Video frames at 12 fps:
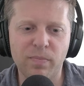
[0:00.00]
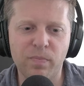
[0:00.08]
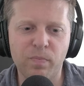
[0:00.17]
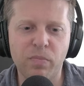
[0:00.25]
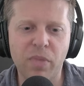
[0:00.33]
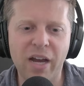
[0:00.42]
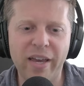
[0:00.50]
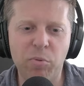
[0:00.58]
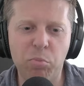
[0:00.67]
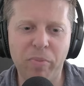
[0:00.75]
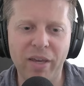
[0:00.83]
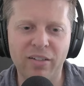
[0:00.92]
My
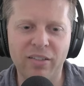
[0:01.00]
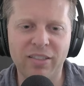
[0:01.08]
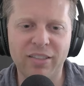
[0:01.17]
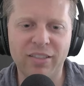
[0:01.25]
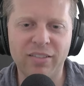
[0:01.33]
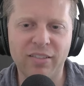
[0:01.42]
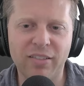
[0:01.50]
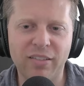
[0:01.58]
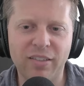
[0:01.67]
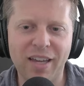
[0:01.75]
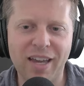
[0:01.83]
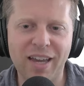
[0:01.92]
parents
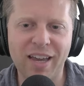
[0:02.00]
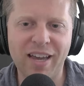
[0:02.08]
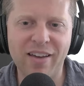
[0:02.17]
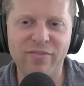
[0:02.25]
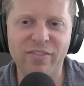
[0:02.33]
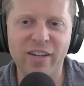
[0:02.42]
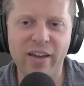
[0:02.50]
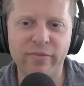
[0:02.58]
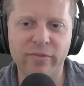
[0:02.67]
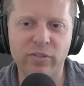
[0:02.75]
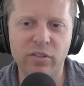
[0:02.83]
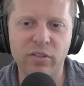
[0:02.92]
have
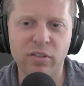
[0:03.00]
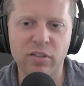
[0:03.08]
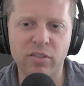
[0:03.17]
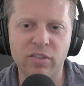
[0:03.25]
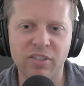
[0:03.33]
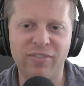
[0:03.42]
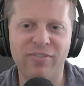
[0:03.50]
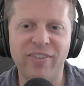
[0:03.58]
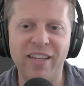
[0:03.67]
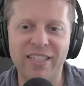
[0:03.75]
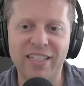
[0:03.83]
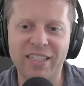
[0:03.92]
never
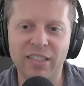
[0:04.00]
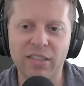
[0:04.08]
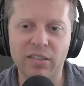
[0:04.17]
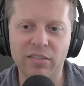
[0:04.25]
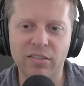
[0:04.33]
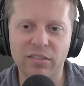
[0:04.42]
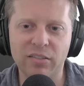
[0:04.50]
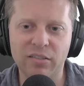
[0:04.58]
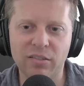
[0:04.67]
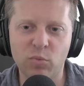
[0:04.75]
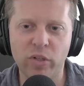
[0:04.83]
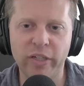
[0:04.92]
defended
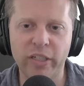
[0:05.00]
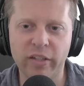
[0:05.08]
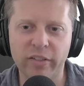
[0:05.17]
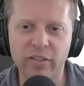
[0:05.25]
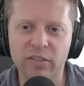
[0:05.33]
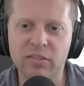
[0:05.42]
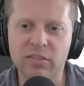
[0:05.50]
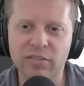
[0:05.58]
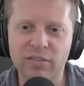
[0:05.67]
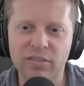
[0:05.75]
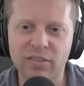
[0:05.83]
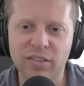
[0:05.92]
one another
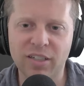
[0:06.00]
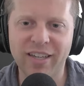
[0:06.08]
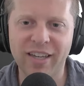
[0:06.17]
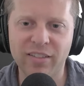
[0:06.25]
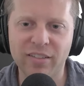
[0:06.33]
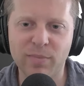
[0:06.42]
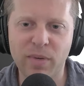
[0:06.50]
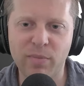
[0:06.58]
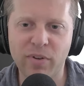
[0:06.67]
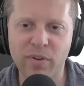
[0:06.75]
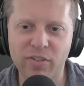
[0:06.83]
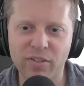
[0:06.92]
against my
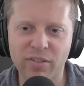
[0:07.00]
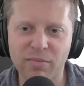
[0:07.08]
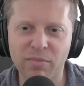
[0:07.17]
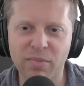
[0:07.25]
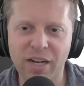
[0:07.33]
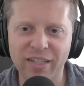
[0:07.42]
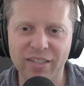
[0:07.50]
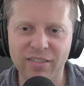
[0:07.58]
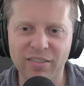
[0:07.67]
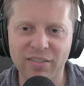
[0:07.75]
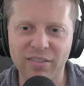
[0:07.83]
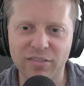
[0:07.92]
brother and my
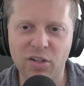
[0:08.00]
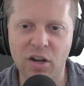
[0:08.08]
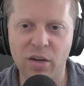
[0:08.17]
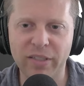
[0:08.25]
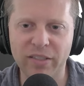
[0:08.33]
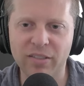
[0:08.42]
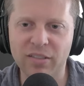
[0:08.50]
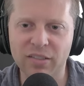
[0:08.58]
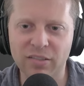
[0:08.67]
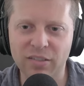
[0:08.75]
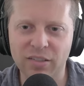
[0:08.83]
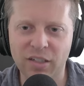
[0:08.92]
comments.
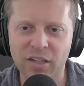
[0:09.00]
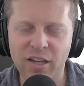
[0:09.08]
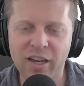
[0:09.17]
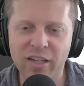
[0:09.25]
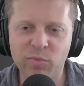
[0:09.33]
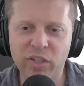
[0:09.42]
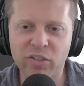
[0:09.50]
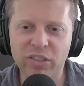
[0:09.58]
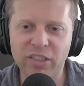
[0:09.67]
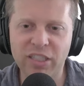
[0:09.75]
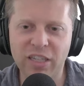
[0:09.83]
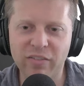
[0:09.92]
And we only
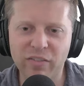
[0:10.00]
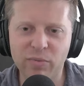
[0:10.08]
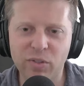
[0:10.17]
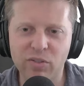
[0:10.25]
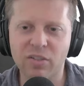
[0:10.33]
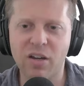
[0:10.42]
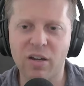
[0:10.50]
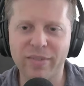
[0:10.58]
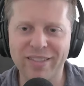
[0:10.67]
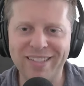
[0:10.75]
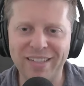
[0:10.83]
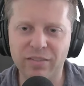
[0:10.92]
give them those
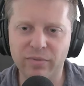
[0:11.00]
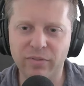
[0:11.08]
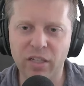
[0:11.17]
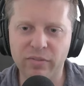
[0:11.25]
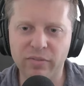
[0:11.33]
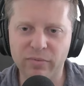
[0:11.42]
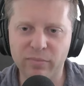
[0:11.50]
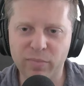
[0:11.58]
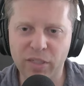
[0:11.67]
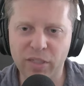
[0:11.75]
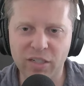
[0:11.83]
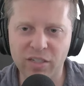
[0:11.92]
comments out of love
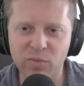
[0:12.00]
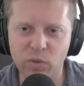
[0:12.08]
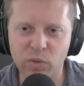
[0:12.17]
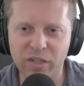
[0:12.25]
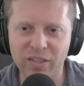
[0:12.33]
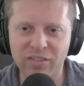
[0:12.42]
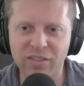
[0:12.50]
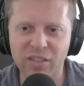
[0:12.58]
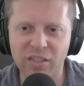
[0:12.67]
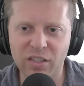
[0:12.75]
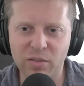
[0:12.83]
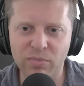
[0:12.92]
because we want to see
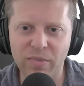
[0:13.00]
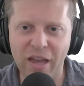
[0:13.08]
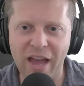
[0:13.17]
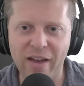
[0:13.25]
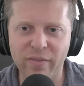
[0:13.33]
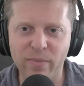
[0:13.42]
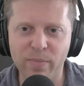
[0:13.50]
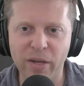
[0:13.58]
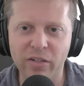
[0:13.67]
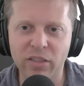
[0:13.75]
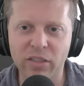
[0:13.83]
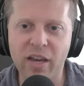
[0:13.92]
them have a
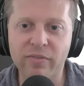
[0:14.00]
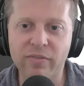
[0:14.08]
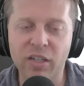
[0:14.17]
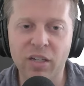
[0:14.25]
better life.